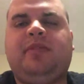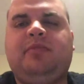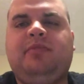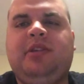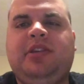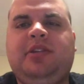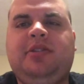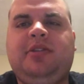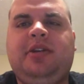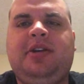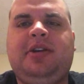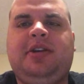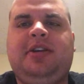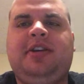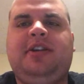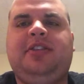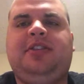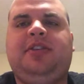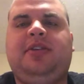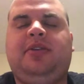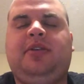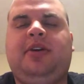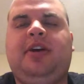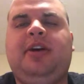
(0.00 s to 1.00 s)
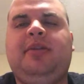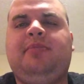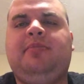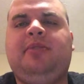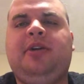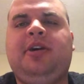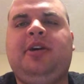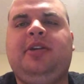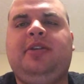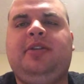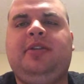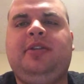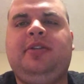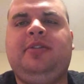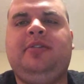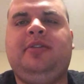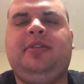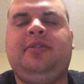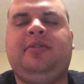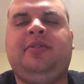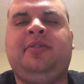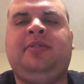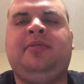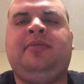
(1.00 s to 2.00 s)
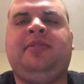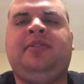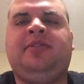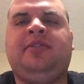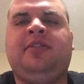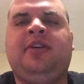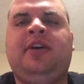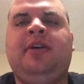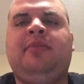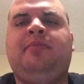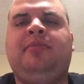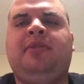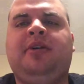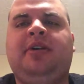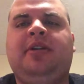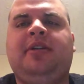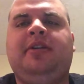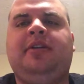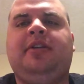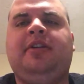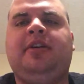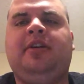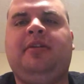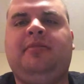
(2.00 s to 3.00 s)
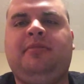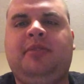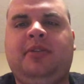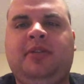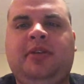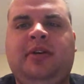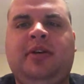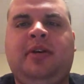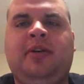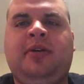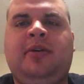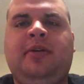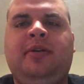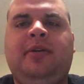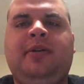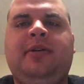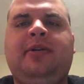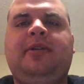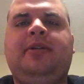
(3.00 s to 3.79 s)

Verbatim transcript: Be sure to hit the like button and the subscribe button down below.